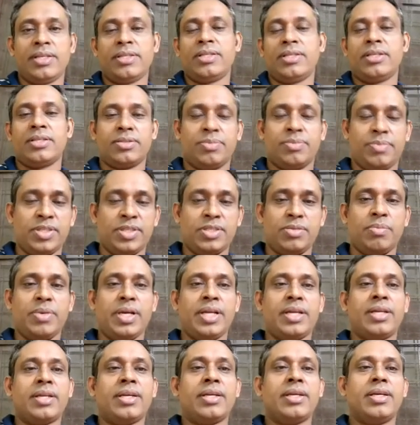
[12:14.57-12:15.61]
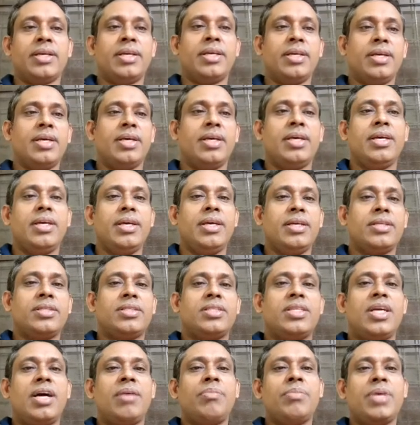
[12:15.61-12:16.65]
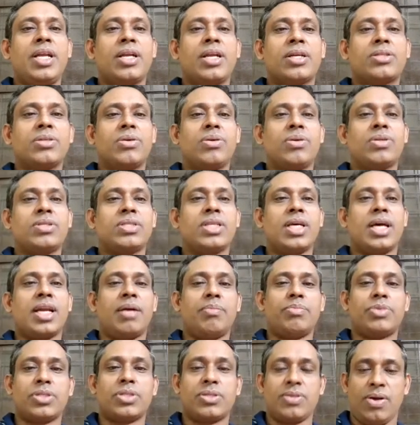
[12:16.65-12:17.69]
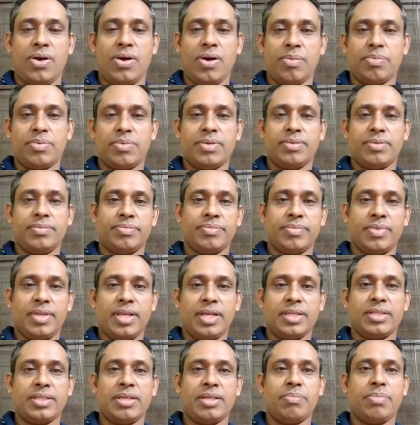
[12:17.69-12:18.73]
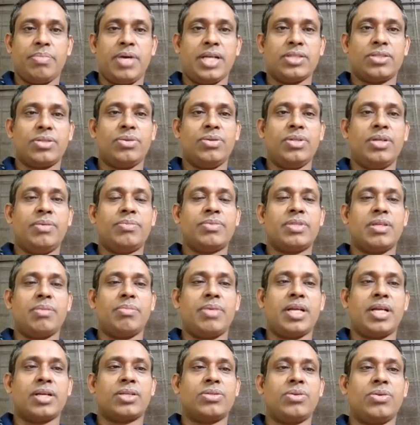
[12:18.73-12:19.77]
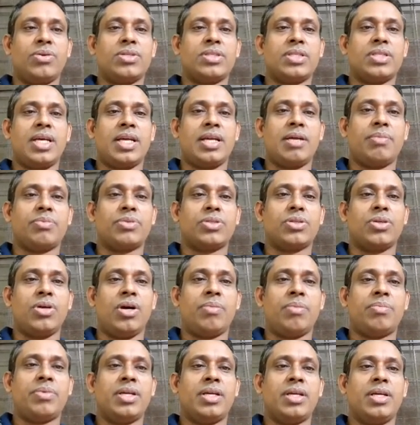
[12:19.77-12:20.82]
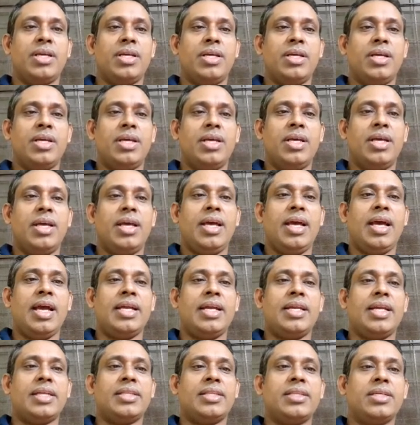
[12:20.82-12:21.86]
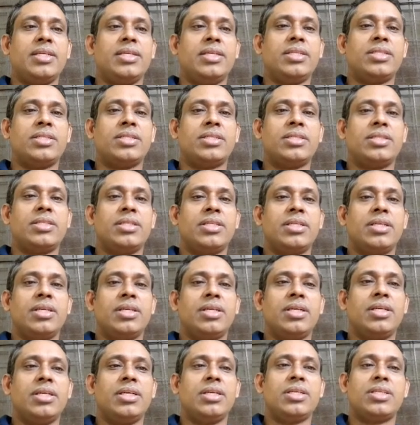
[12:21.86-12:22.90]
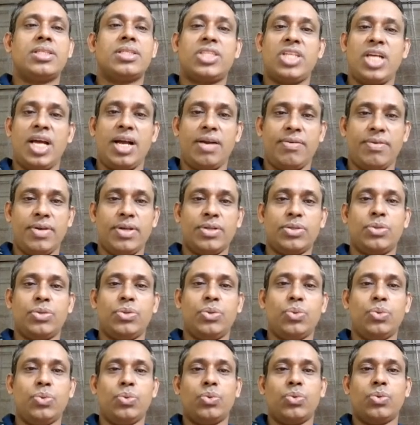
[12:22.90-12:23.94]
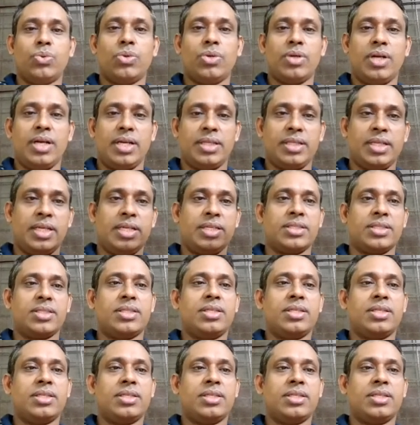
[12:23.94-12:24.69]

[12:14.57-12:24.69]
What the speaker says: specimen, some electrons are absorbed. As they pass through them, some electrons are absorbed and others travel through the